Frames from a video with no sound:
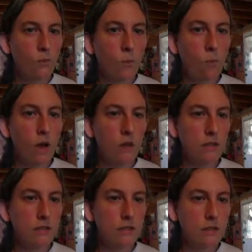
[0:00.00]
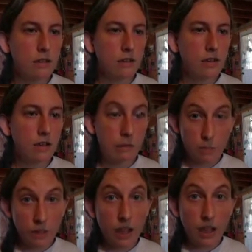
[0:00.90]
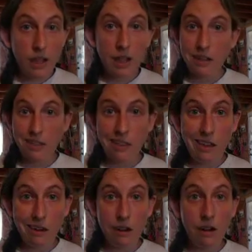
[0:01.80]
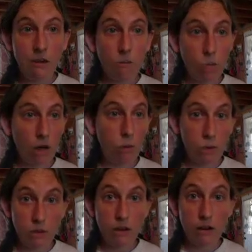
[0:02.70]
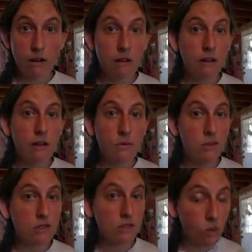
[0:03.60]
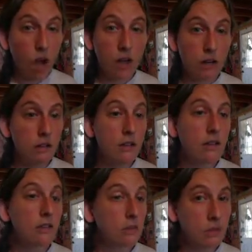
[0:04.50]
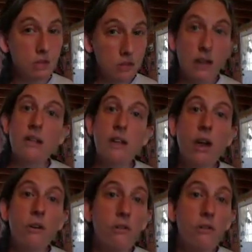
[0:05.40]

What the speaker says: was going to be playing at a theater while we were there, which is great. So we decided to go.